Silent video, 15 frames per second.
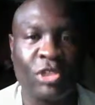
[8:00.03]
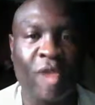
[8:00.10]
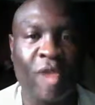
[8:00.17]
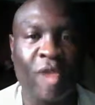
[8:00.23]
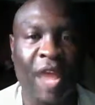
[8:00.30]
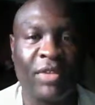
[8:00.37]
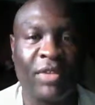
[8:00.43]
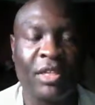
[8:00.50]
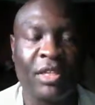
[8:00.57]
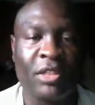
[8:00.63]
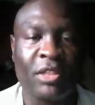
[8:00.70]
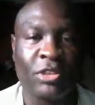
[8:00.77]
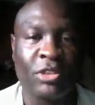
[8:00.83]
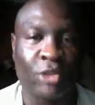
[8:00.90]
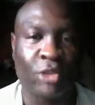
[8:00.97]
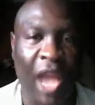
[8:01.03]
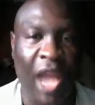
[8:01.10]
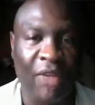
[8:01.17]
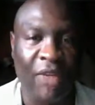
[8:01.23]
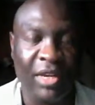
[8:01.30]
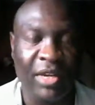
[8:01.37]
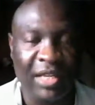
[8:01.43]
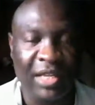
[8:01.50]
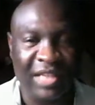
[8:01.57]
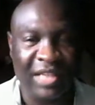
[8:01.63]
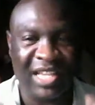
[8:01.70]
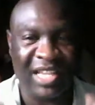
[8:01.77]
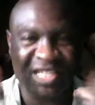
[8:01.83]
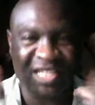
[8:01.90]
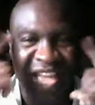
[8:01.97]
have a driver
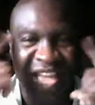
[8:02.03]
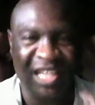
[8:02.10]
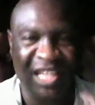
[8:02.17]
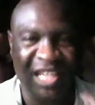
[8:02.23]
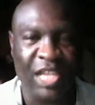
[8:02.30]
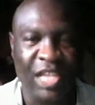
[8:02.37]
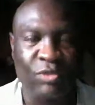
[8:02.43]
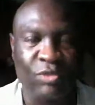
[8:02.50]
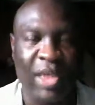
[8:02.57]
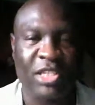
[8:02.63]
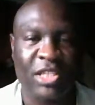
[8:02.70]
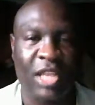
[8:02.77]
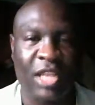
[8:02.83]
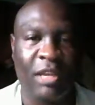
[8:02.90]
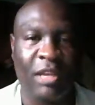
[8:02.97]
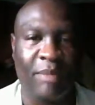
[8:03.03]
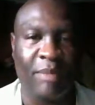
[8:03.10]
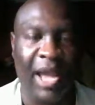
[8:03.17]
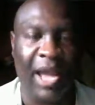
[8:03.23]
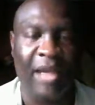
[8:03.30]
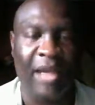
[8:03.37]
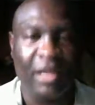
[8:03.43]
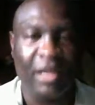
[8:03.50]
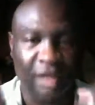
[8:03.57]
that is not in his right state of mind,